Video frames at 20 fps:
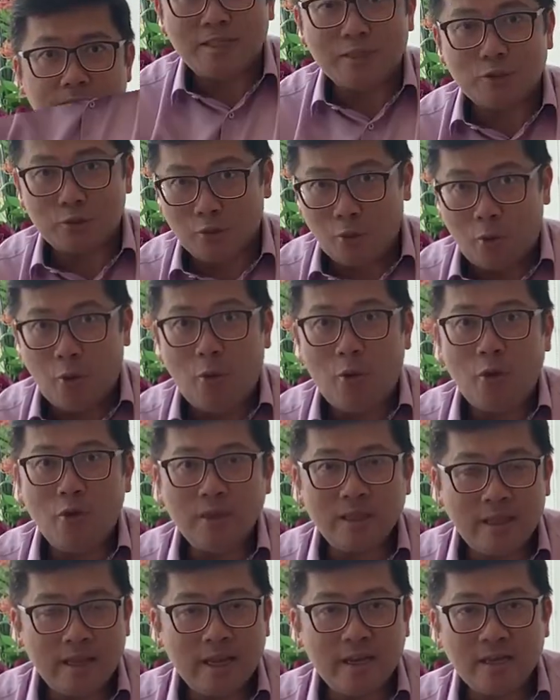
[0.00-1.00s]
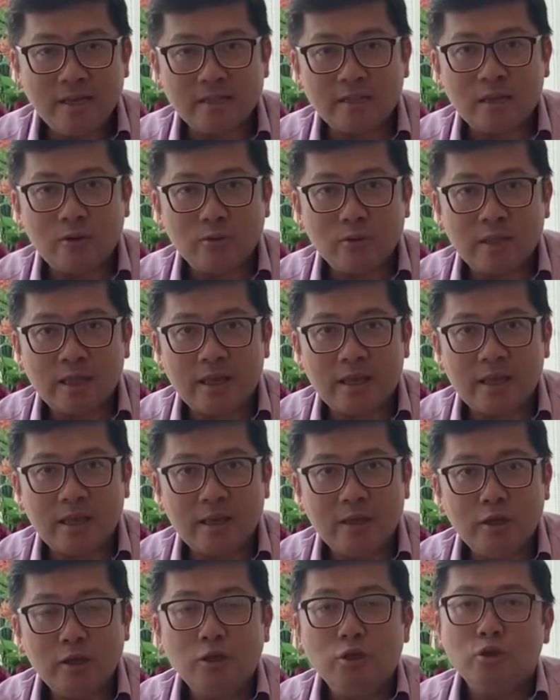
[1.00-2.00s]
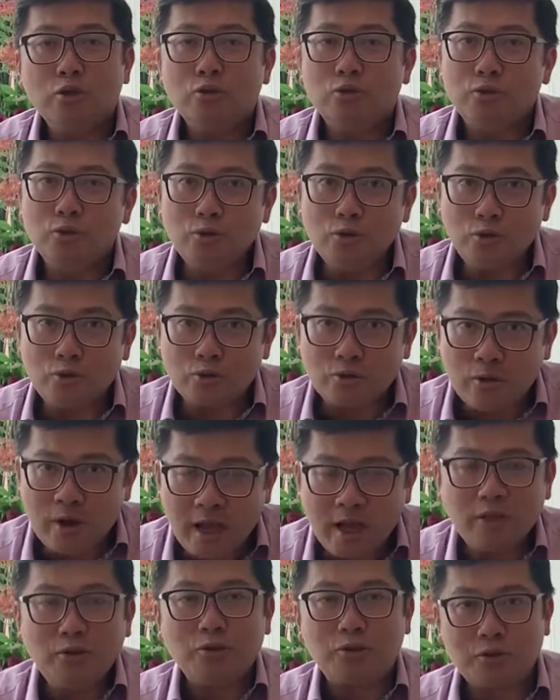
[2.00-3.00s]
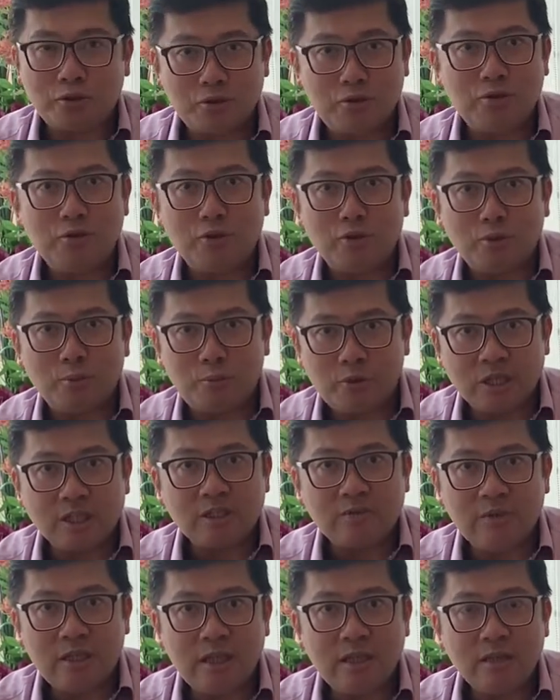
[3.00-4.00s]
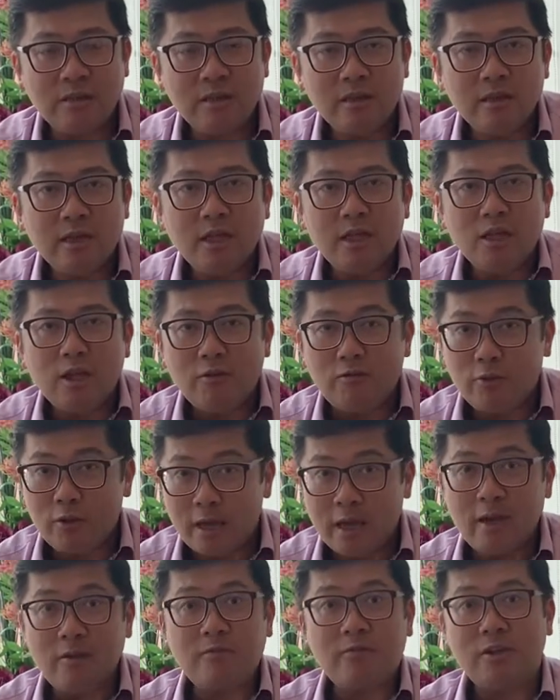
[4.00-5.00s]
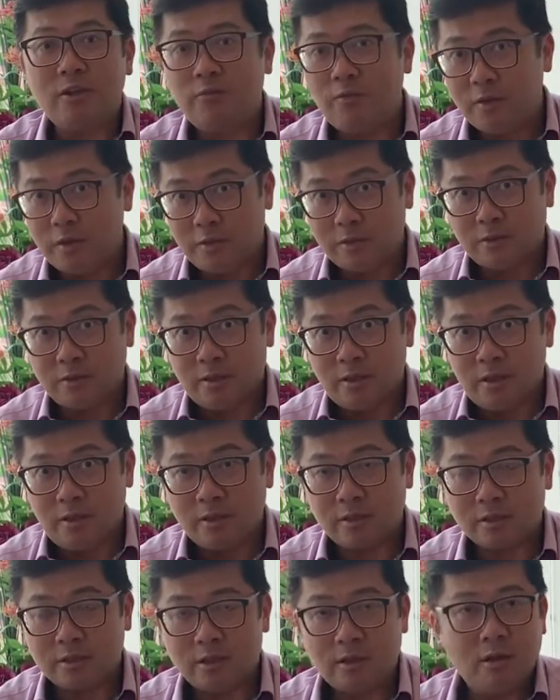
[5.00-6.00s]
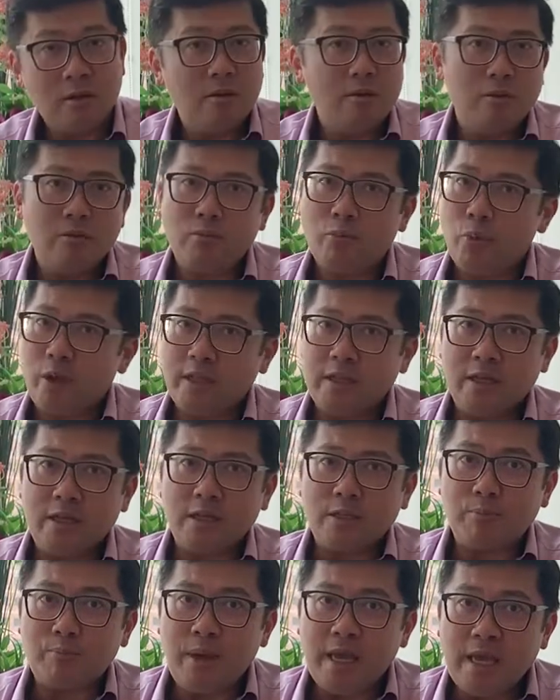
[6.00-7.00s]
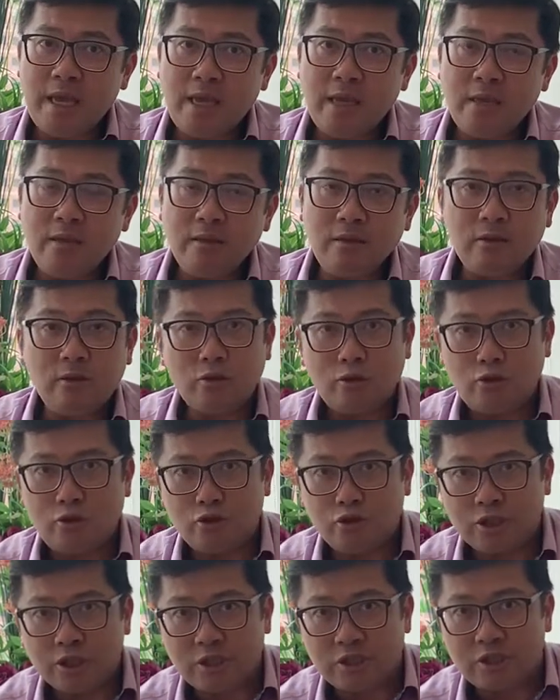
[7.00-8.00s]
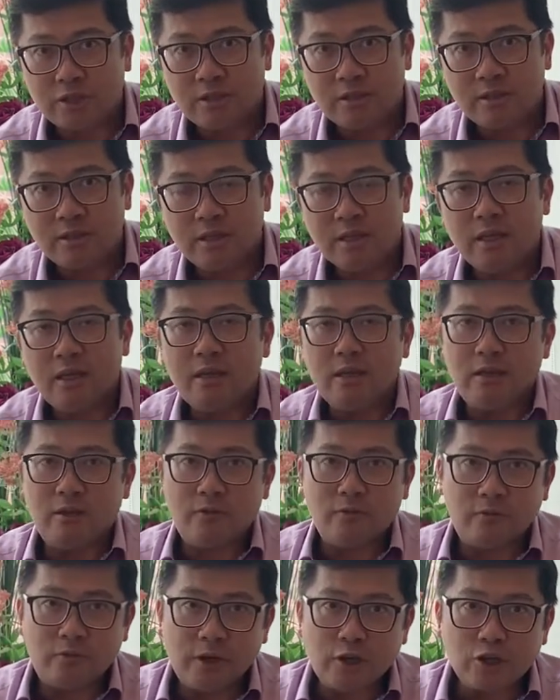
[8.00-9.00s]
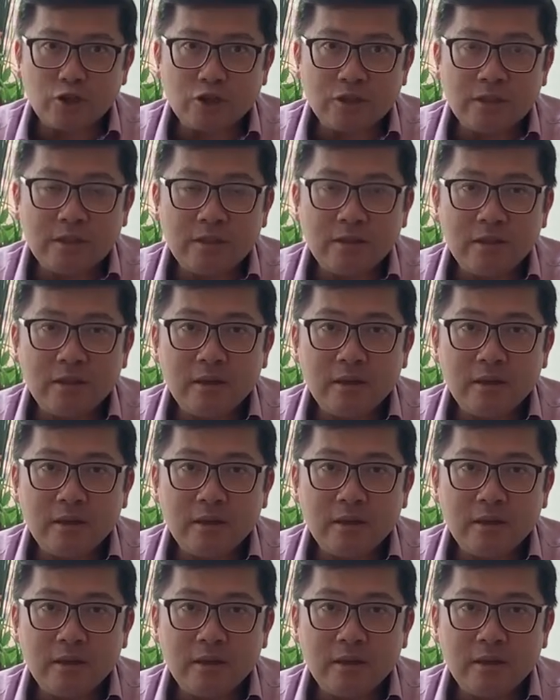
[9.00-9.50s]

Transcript: So all ladies out there, do try to continue to breastfeed. If you have difficulties, whether it's pain, congestion, infection,